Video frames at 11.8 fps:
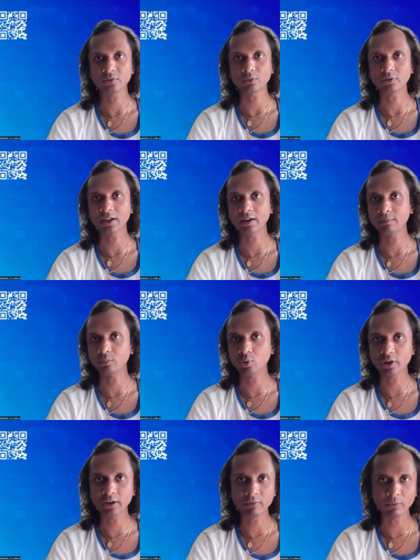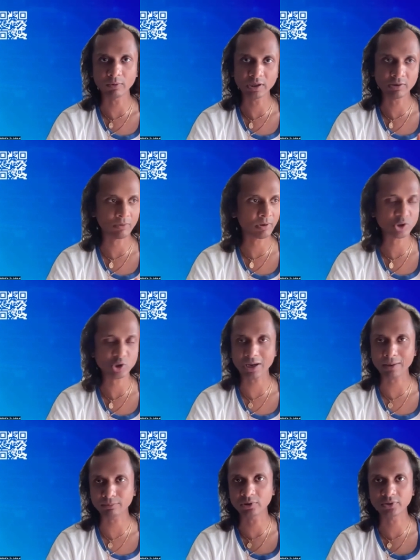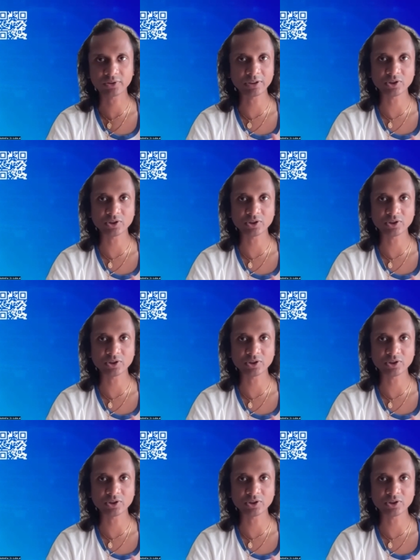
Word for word: so there i'm looking for venture capitals